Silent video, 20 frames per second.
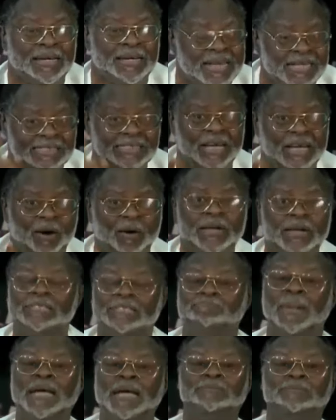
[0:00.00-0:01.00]
The second
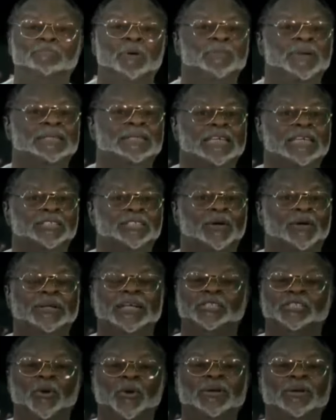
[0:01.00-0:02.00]
is mass mobilization.
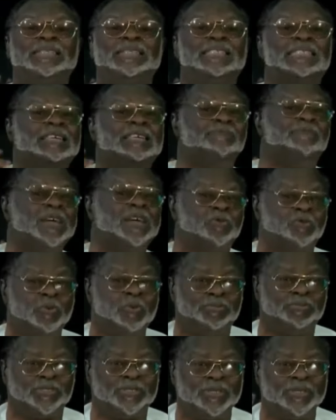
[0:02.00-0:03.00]
The third is civic
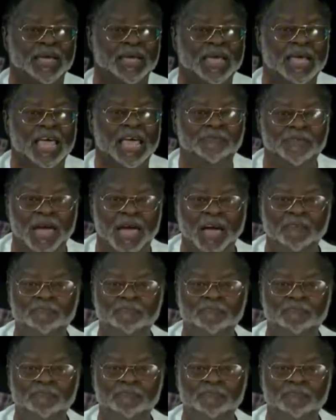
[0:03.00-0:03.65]
groups. If you